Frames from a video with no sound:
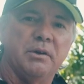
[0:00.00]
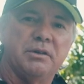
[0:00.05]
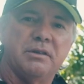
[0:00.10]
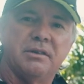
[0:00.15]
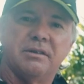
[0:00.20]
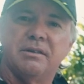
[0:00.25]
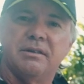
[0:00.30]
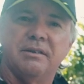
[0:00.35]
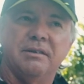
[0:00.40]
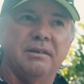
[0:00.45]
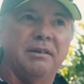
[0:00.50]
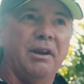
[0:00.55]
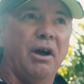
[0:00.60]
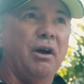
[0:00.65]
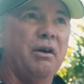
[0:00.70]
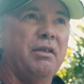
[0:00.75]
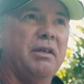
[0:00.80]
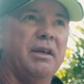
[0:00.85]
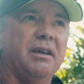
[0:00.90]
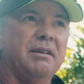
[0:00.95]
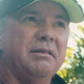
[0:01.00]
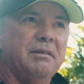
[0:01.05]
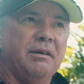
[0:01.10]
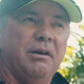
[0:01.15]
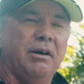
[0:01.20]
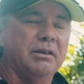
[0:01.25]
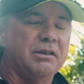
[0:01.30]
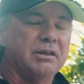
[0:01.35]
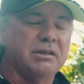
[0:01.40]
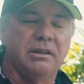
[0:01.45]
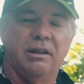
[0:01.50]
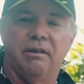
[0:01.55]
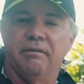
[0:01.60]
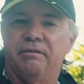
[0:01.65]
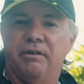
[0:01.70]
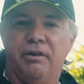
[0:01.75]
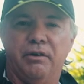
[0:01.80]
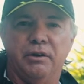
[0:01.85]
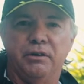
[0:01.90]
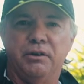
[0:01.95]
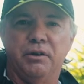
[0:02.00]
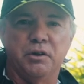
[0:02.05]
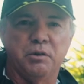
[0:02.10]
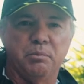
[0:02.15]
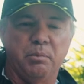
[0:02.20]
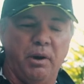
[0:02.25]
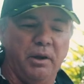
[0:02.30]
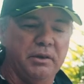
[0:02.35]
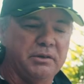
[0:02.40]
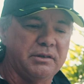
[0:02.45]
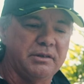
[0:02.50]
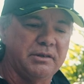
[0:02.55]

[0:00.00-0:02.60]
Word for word: that I just love finding new spots.